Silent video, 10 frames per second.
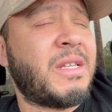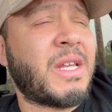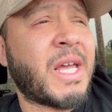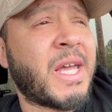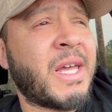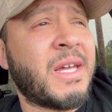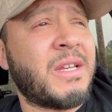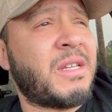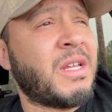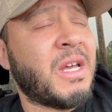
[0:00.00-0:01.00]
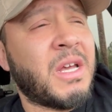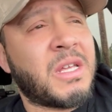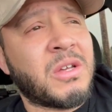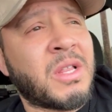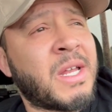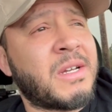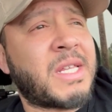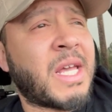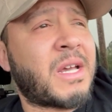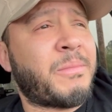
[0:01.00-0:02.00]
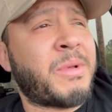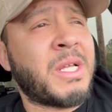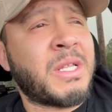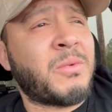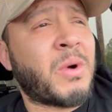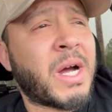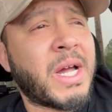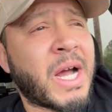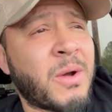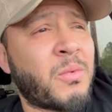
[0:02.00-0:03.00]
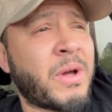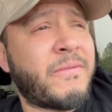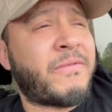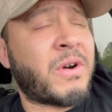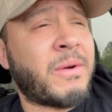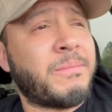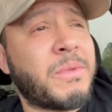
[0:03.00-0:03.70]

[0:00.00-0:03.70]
and you'll understand completely why I went from